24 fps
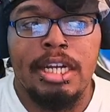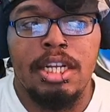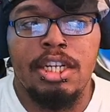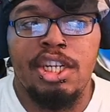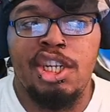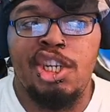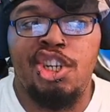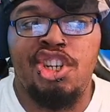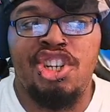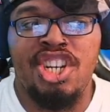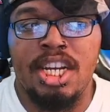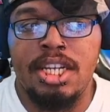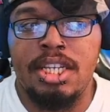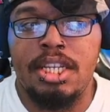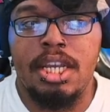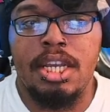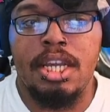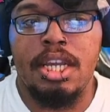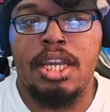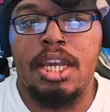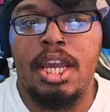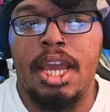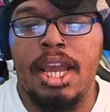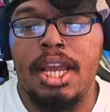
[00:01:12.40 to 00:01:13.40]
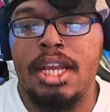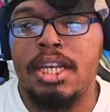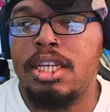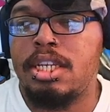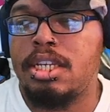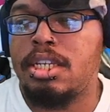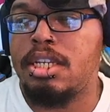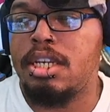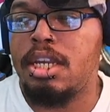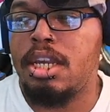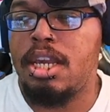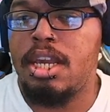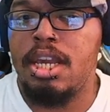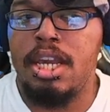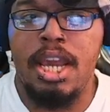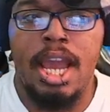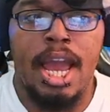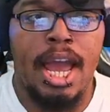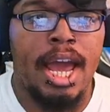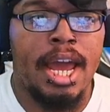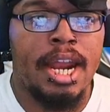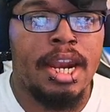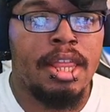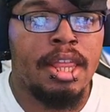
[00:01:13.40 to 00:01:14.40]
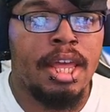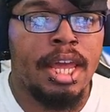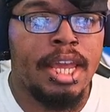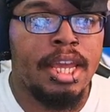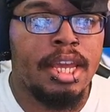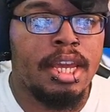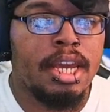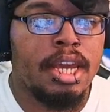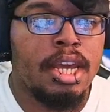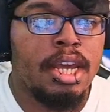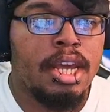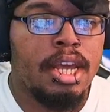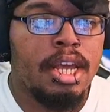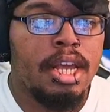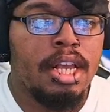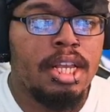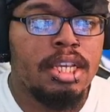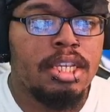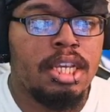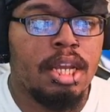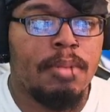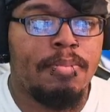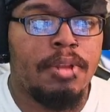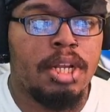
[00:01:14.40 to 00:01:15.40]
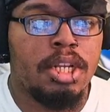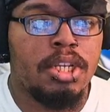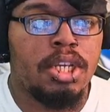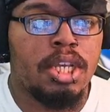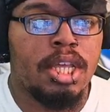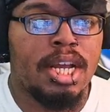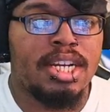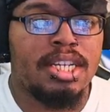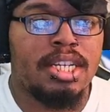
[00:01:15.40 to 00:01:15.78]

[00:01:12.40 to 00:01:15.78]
just in case he had like something to like